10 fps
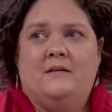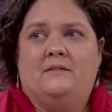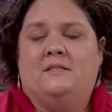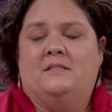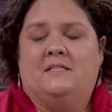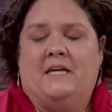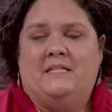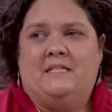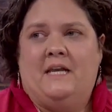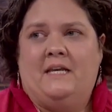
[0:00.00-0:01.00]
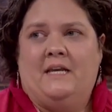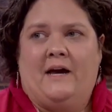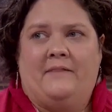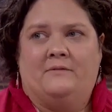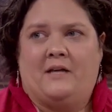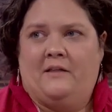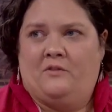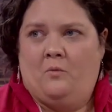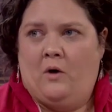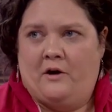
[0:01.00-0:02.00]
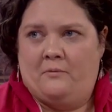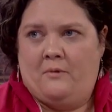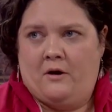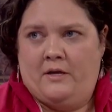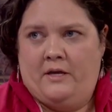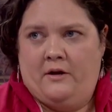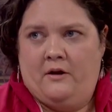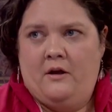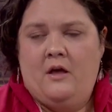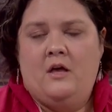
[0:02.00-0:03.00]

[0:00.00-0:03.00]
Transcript: since 1989. That was kind of like the watermark year.